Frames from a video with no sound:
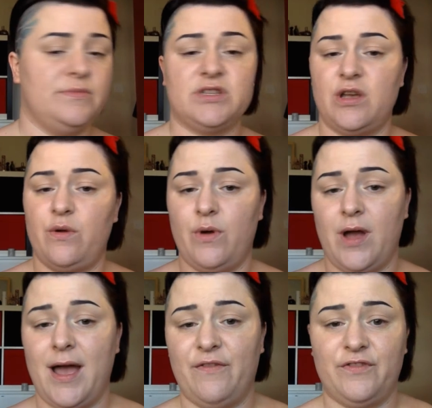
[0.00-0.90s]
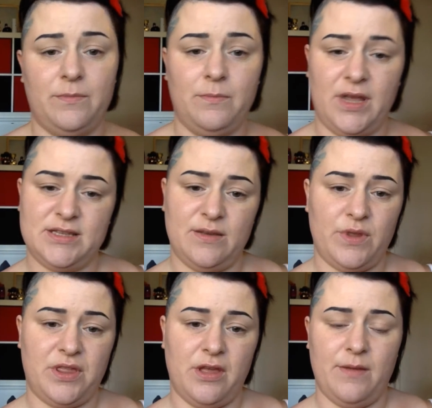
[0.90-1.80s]
so I have to mix it
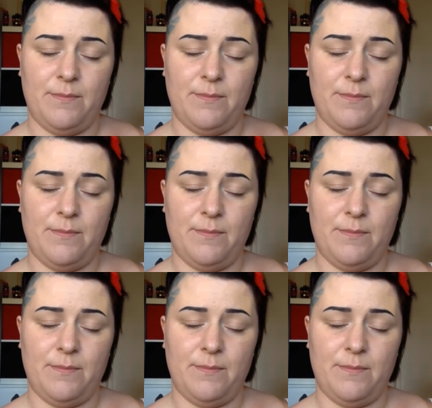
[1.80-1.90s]
with the